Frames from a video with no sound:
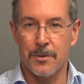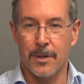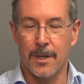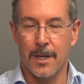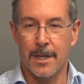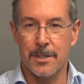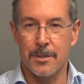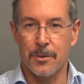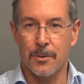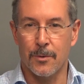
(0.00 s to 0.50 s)
in
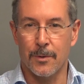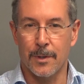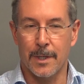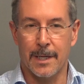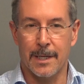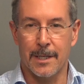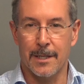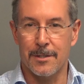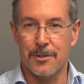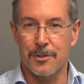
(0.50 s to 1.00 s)
high school.
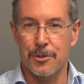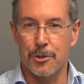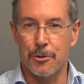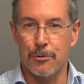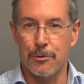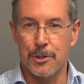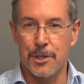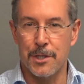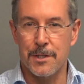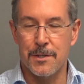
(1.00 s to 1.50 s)
He does
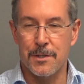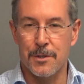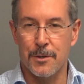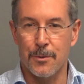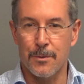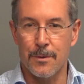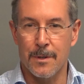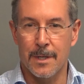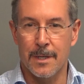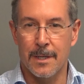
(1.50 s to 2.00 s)

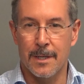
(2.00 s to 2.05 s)
jiu-jitsu.